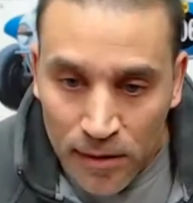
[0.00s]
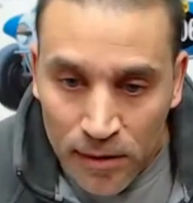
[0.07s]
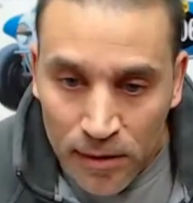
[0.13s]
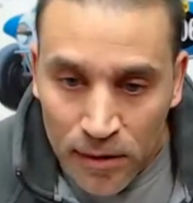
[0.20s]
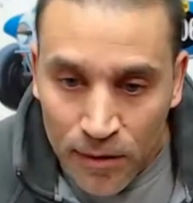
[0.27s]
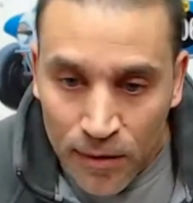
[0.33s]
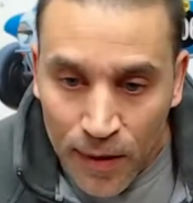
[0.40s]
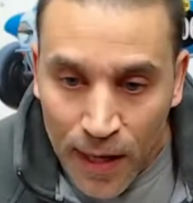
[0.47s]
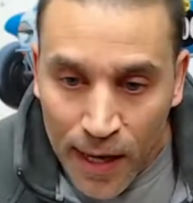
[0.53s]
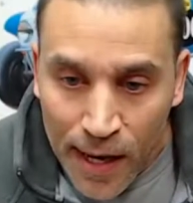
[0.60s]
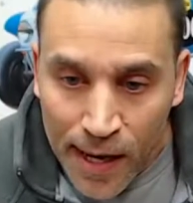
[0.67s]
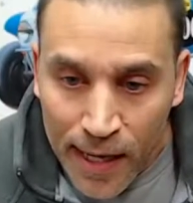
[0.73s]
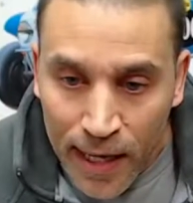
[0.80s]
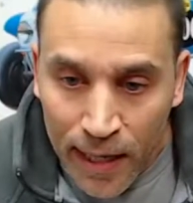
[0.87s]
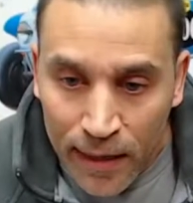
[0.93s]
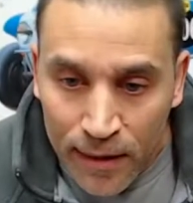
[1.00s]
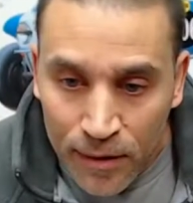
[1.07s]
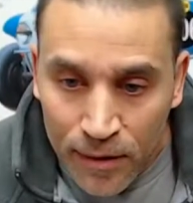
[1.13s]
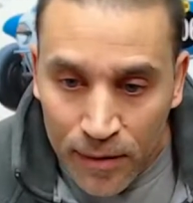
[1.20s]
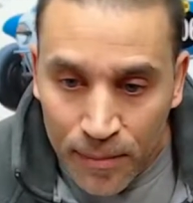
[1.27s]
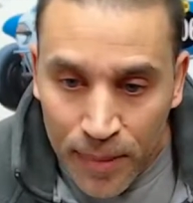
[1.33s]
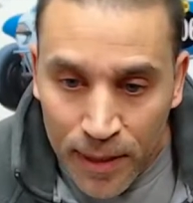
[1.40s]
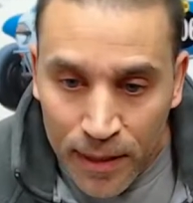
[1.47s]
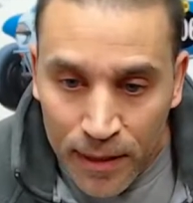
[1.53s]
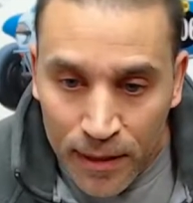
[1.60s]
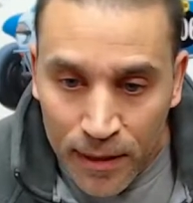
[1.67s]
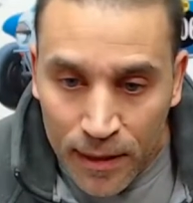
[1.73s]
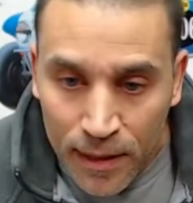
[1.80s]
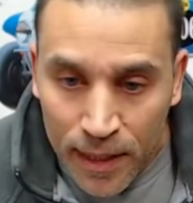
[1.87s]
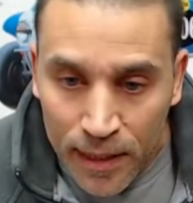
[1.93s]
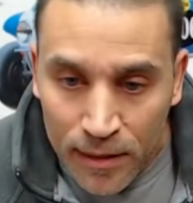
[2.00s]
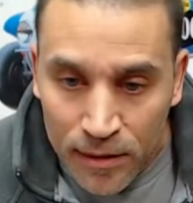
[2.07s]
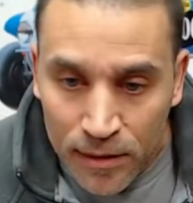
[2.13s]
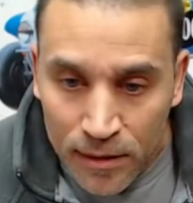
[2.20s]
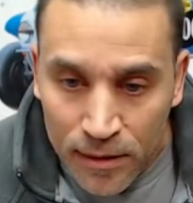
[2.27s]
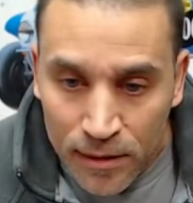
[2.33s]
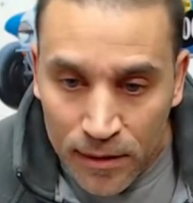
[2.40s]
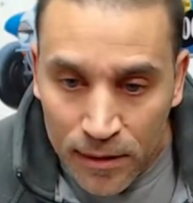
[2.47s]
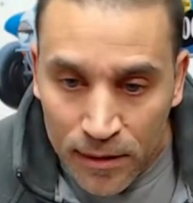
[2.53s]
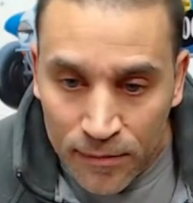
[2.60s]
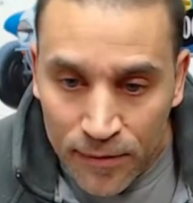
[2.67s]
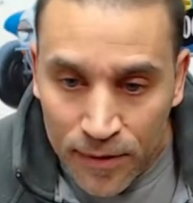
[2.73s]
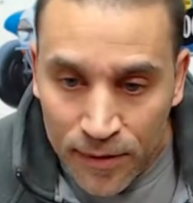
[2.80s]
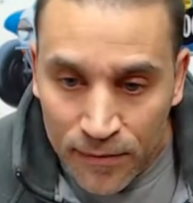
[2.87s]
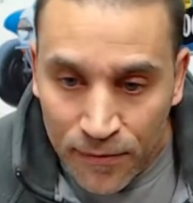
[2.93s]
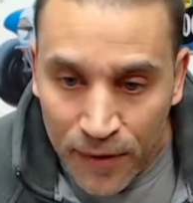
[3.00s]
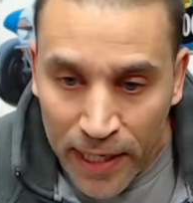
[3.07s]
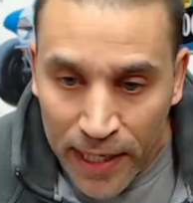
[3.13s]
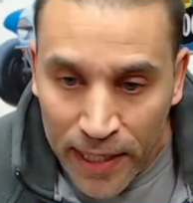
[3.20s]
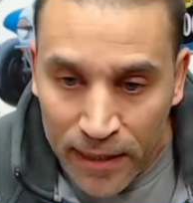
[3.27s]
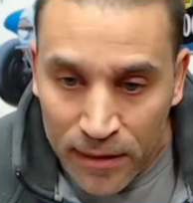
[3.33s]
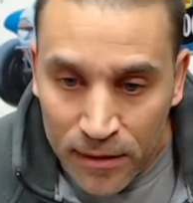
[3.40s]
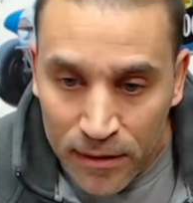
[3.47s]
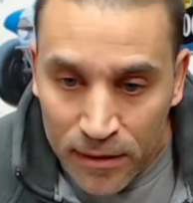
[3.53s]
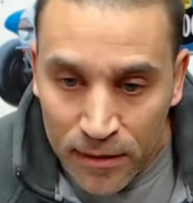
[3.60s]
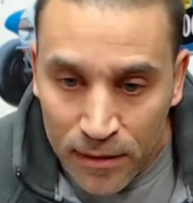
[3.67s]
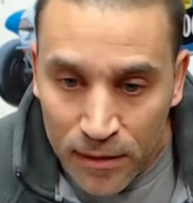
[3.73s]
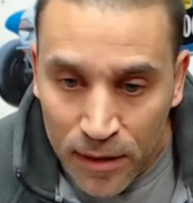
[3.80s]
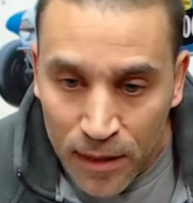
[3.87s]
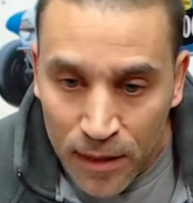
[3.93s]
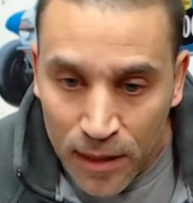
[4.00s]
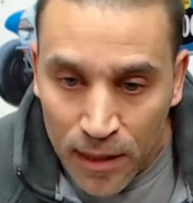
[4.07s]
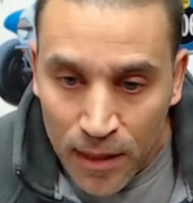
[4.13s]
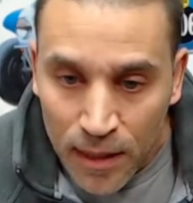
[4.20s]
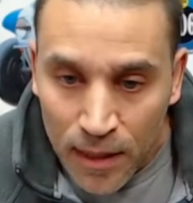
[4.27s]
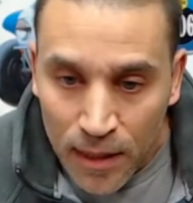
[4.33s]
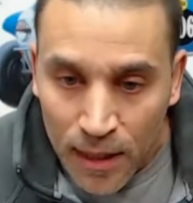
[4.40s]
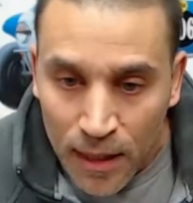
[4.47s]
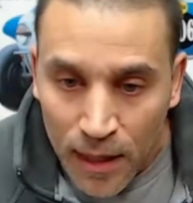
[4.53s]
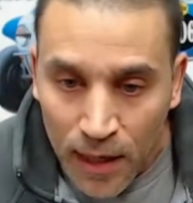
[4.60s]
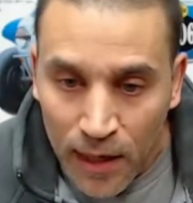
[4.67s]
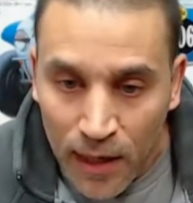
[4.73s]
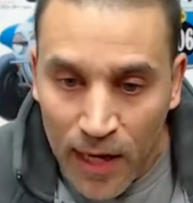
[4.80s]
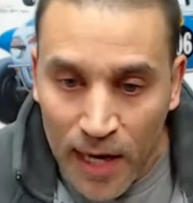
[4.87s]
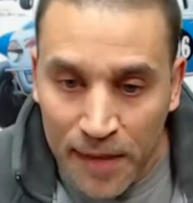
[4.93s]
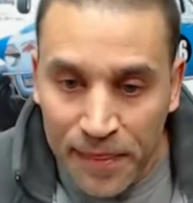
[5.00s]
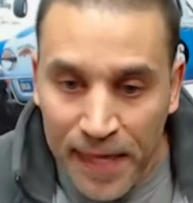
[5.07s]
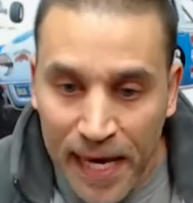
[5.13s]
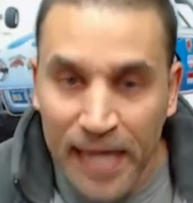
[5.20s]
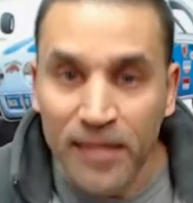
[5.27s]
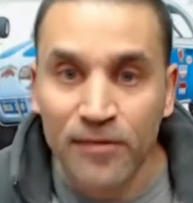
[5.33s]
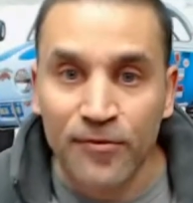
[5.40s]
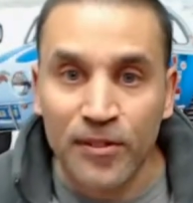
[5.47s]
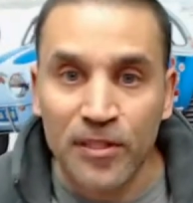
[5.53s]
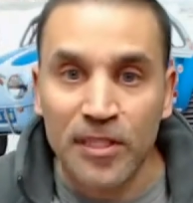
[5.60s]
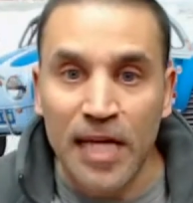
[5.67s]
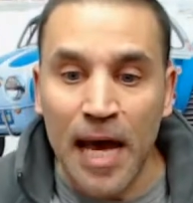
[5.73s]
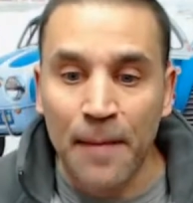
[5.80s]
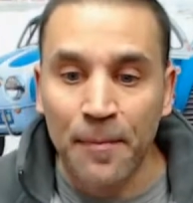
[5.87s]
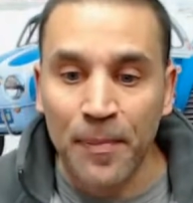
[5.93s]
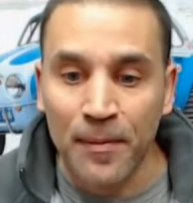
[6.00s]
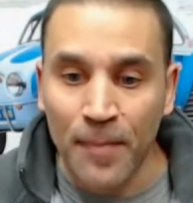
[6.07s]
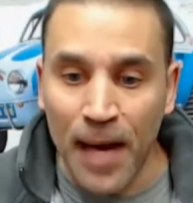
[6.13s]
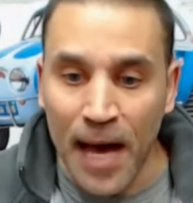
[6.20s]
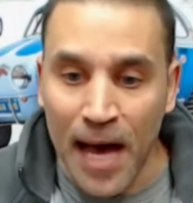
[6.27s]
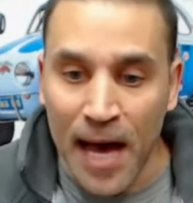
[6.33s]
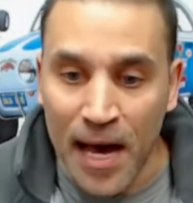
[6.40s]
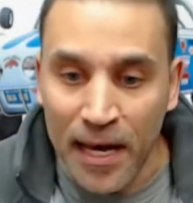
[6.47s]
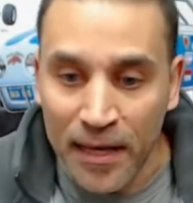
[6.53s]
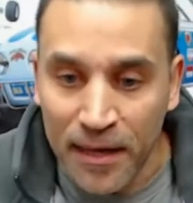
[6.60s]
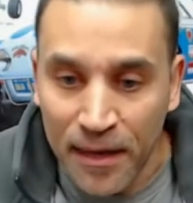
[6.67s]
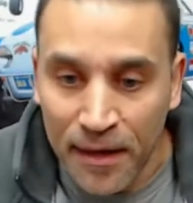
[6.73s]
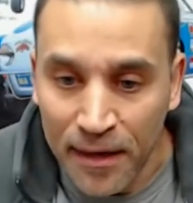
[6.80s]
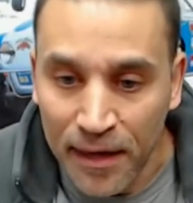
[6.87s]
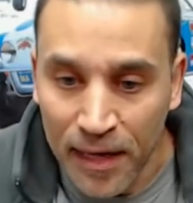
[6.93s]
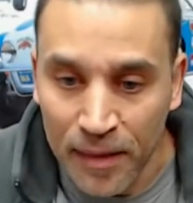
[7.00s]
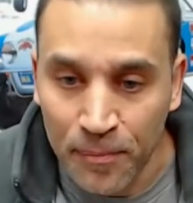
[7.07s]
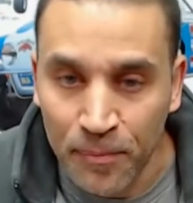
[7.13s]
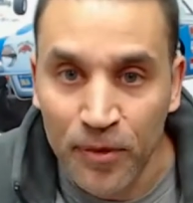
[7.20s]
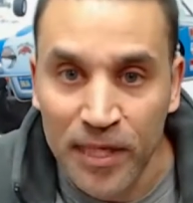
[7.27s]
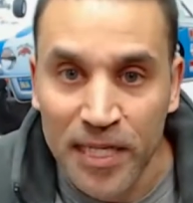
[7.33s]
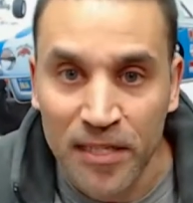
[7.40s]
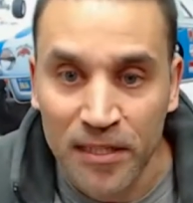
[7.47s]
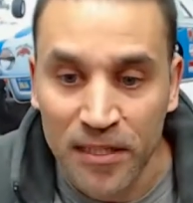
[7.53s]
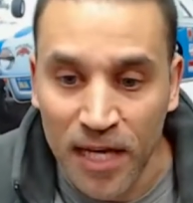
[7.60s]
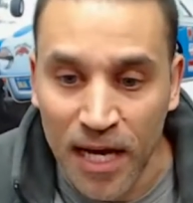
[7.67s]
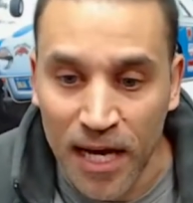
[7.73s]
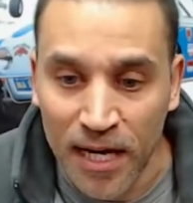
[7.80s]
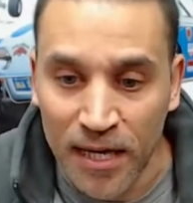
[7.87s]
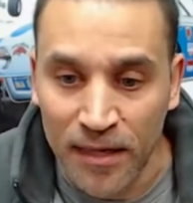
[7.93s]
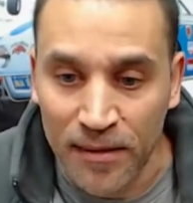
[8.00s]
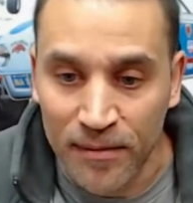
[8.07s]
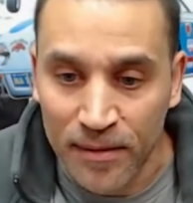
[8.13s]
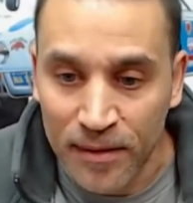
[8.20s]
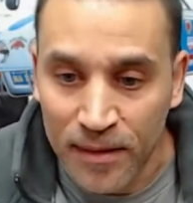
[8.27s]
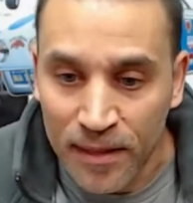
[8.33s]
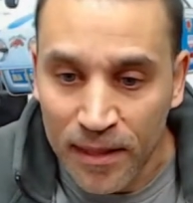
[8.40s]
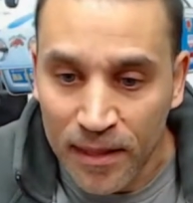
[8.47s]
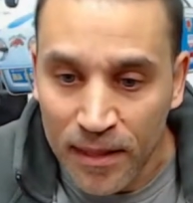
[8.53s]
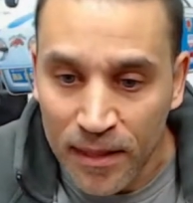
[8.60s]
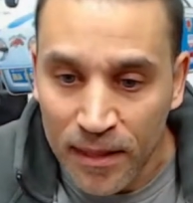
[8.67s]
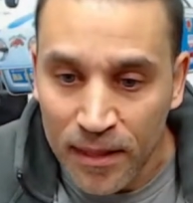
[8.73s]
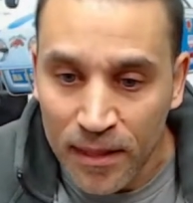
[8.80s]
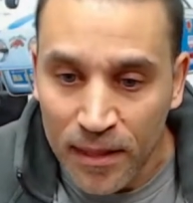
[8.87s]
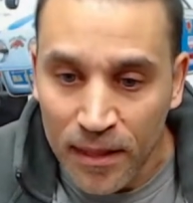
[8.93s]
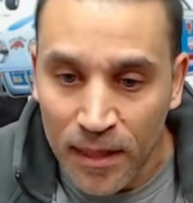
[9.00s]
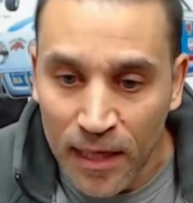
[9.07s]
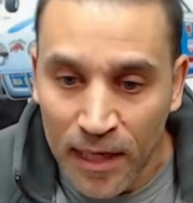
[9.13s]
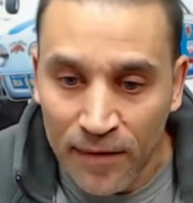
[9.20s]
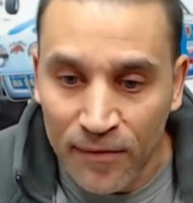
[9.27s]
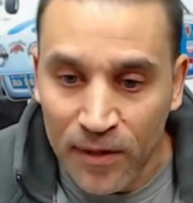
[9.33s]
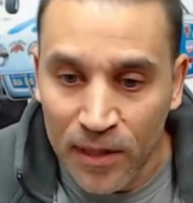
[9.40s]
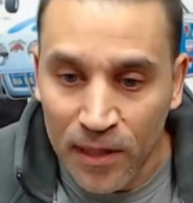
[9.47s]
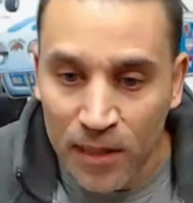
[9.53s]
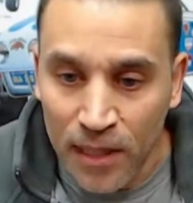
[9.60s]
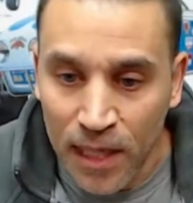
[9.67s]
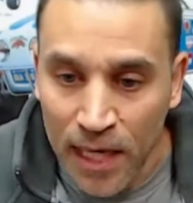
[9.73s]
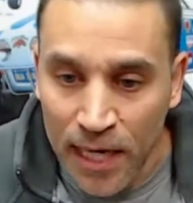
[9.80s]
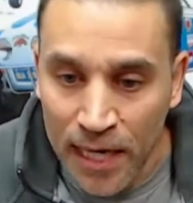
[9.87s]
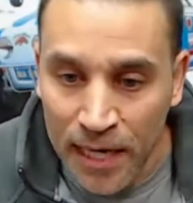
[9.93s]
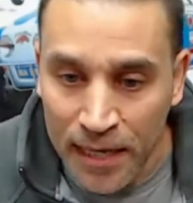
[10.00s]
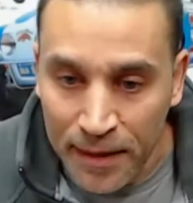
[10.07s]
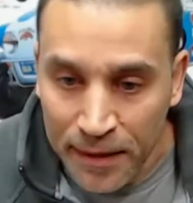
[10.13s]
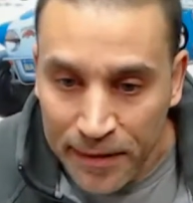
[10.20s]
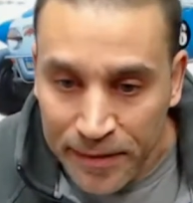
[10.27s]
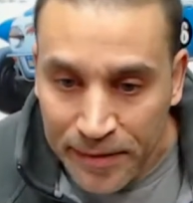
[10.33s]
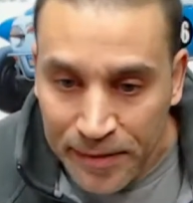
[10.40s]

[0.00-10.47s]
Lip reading: I got to go to bed. I actually live in France. All right, thanks for stopping by. I appreciate it. Have a good night.